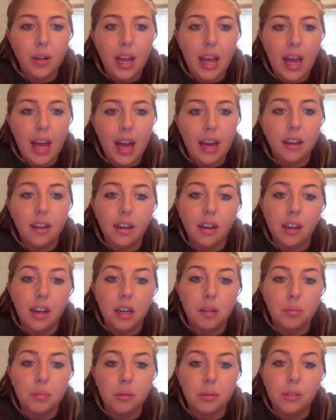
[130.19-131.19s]
add a
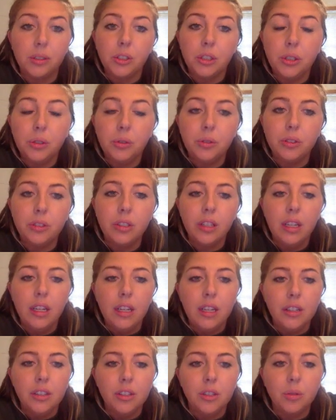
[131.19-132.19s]
couple shoes
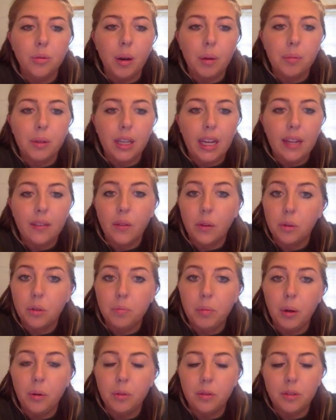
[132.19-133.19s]
to replicate those
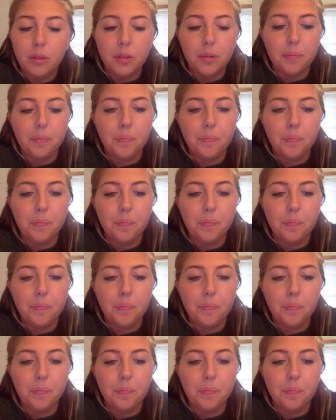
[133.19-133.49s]
boats.